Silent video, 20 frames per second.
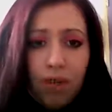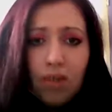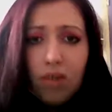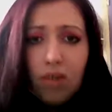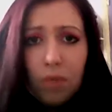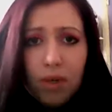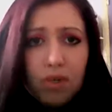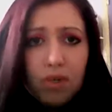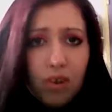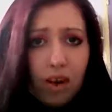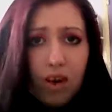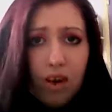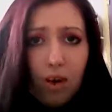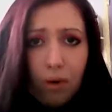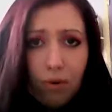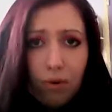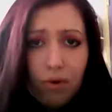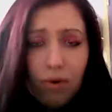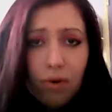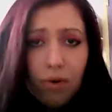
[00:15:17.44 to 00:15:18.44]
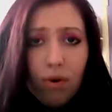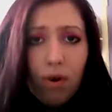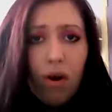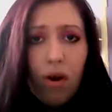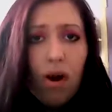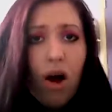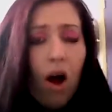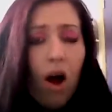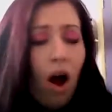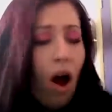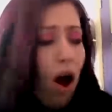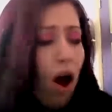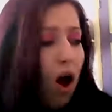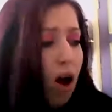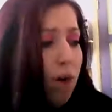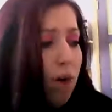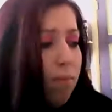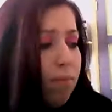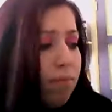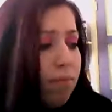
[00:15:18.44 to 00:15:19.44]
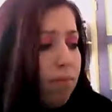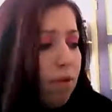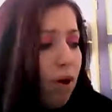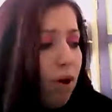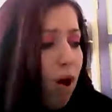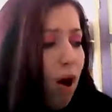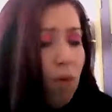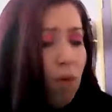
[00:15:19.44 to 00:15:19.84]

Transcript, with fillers: It's the ones I go for. Um,